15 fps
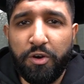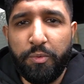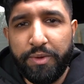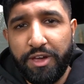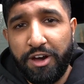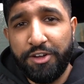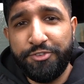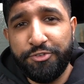We
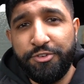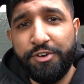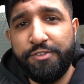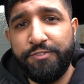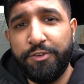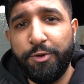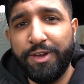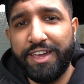are doing a
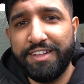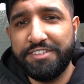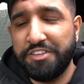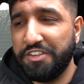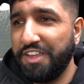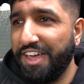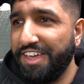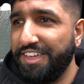review again
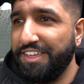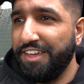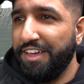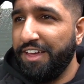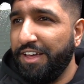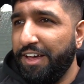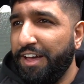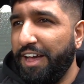today.
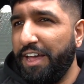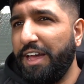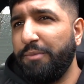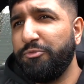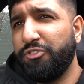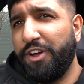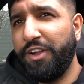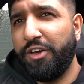I am
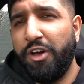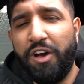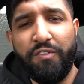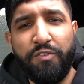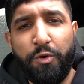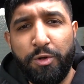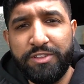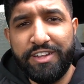trying to
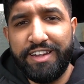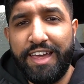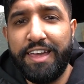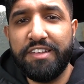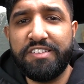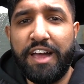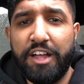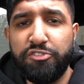cover all the
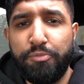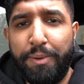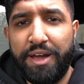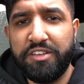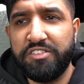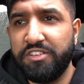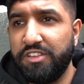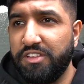latest
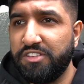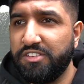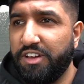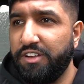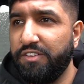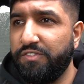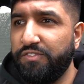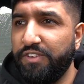hatchbacks in this
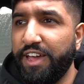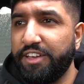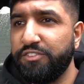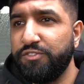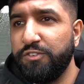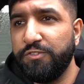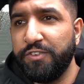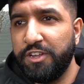kind of next
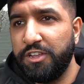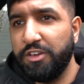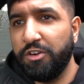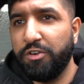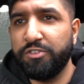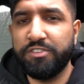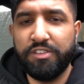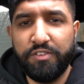few
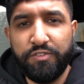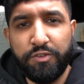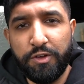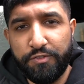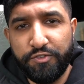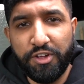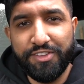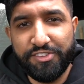videos and the few
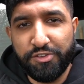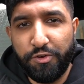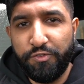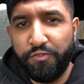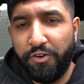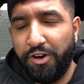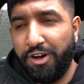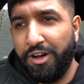I've done so
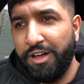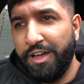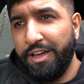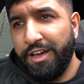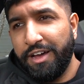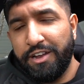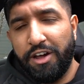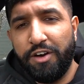far.
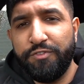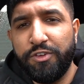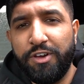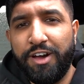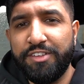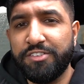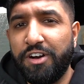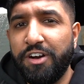A lot of you
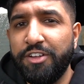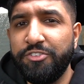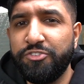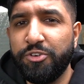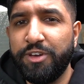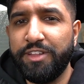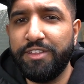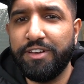guys are
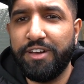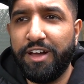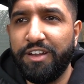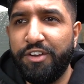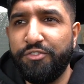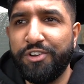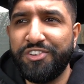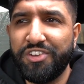enjoying the kind
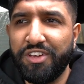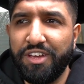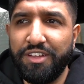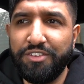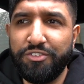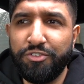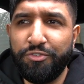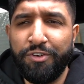of
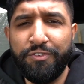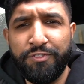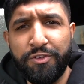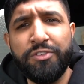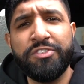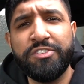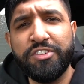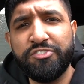return to
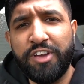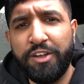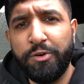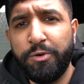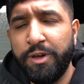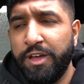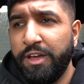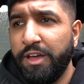reviews to the channel.